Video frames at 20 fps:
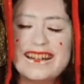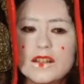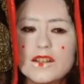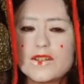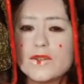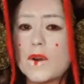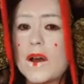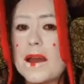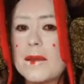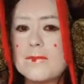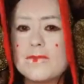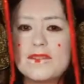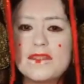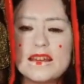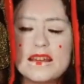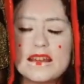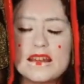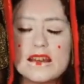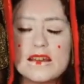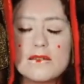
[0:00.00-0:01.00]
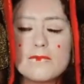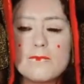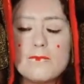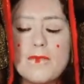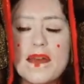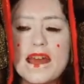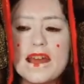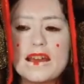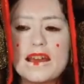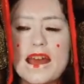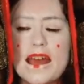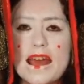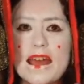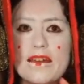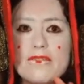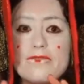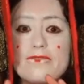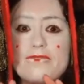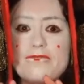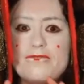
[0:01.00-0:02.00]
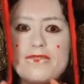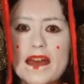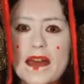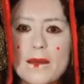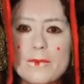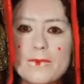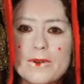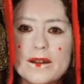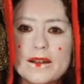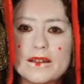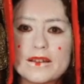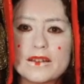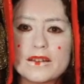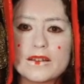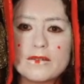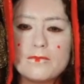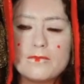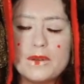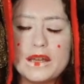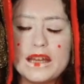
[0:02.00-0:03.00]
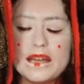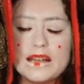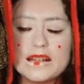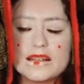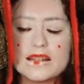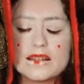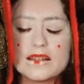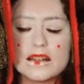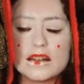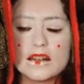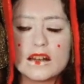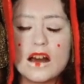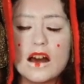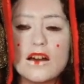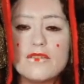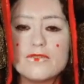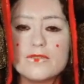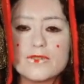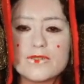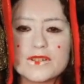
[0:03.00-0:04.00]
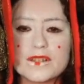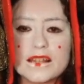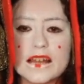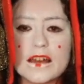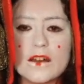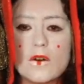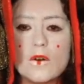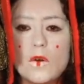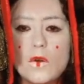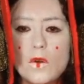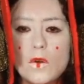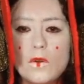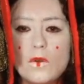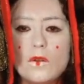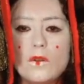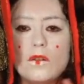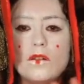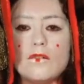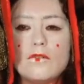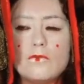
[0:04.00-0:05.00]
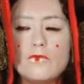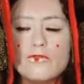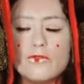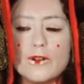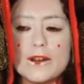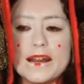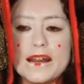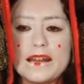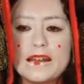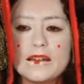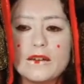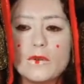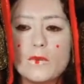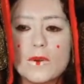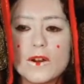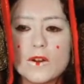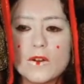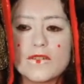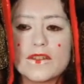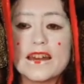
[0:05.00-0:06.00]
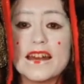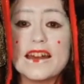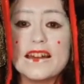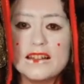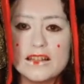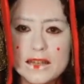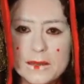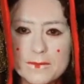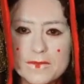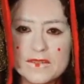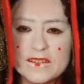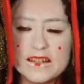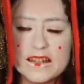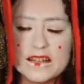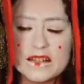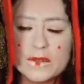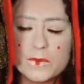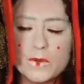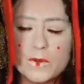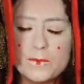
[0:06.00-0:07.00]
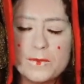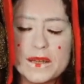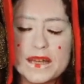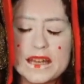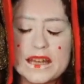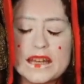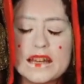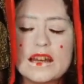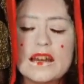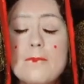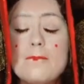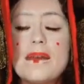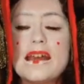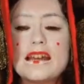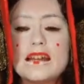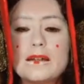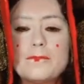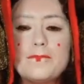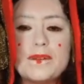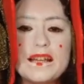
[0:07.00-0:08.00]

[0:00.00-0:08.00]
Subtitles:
So I'm thinking make a fabric piece that covers that whole ring where the LEDs will be, and make it a